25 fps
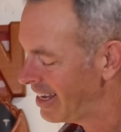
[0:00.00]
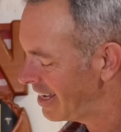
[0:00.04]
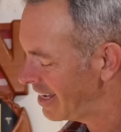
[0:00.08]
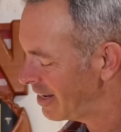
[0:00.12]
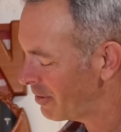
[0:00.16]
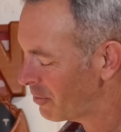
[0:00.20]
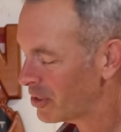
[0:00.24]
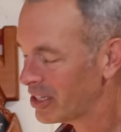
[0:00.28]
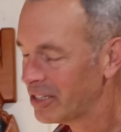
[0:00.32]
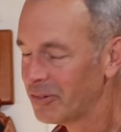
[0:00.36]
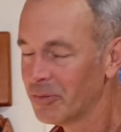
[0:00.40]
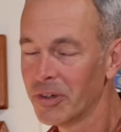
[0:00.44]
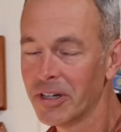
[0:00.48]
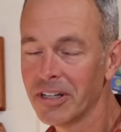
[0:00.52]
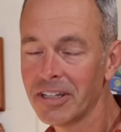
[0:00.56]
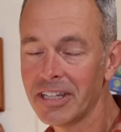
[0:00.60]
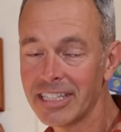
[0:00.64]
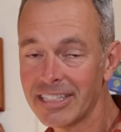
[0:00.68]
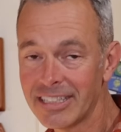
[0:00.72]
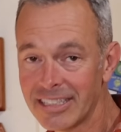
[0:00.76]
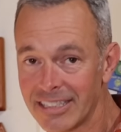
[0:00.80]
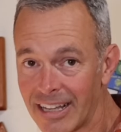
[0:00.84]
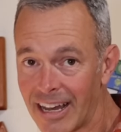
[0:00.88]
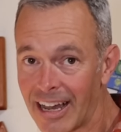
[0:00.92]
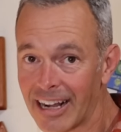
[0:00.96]
It would really
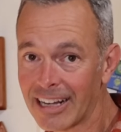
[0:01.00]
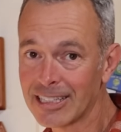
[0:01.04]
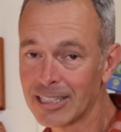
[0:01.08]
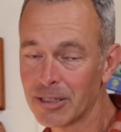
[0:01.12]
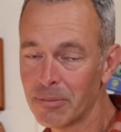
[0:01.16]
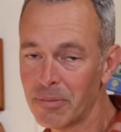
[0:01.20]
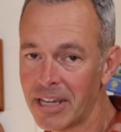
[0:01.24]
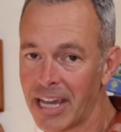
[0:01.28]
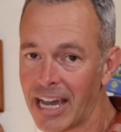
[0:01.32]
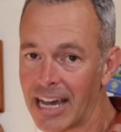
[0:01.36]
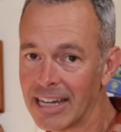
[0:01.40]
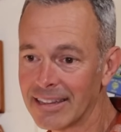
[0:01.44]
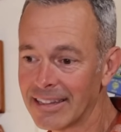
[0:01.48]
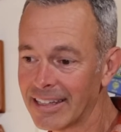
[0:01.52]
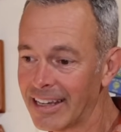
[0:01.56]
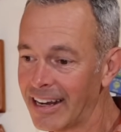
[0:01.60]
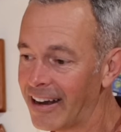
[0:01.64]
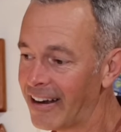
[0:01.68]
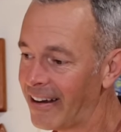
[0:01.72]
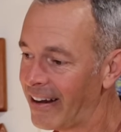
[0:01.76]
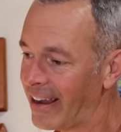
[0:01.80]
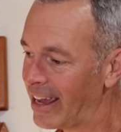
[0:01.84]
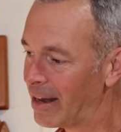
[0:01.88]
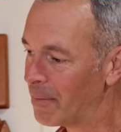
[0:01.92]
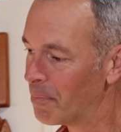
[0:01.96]
suck to be out
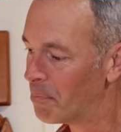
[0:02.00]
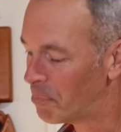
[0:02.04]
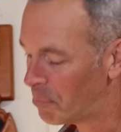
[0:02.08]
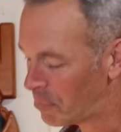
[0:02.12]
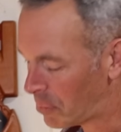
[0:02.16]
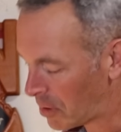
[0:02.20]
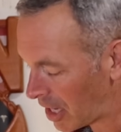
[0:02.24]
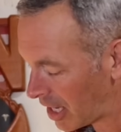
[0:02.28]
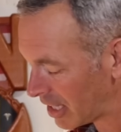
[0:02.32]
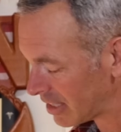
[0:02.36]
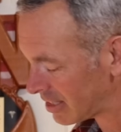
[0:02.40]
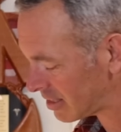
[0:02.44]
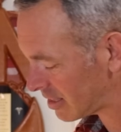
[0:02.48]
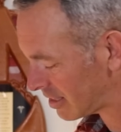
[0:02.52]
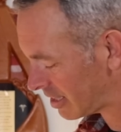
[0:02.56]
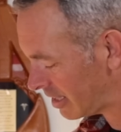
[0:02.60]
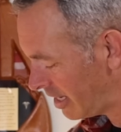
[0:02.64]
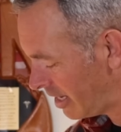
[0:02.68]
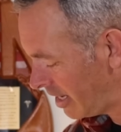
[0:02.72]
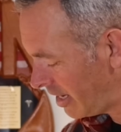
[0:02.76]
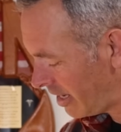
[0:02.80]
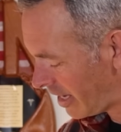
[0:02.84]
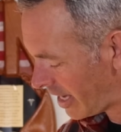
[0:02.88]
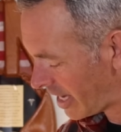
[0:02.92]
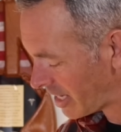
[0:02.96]
there and bust
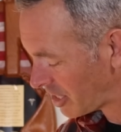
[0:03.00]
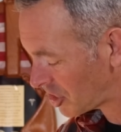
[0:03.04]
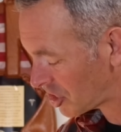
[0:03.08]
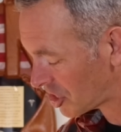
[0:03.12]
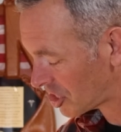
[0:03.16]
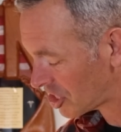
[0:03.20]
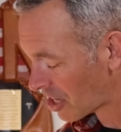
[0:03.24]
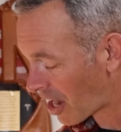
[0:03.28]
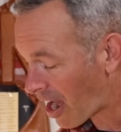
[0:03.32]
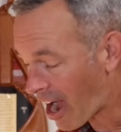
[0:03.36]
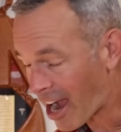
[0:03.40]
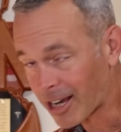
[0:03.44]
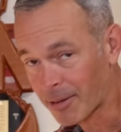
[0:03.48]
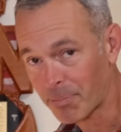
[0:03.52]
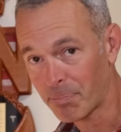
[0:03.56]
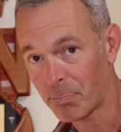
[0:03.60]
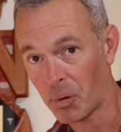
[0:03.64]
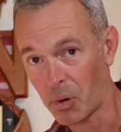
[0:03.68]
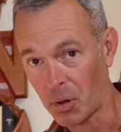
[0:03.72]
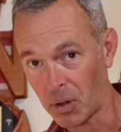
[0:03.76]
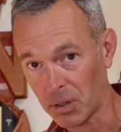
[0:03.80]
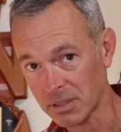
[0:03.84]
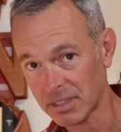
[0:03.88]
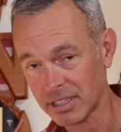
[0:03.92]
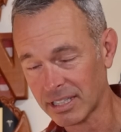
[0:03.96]
a shock
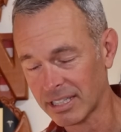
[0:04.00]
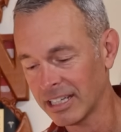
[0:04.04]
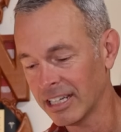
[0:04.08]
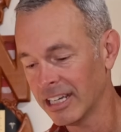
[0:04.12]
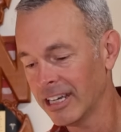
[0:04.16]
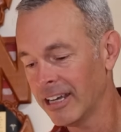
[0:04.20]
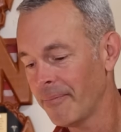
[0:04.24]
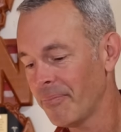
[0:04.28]
bolt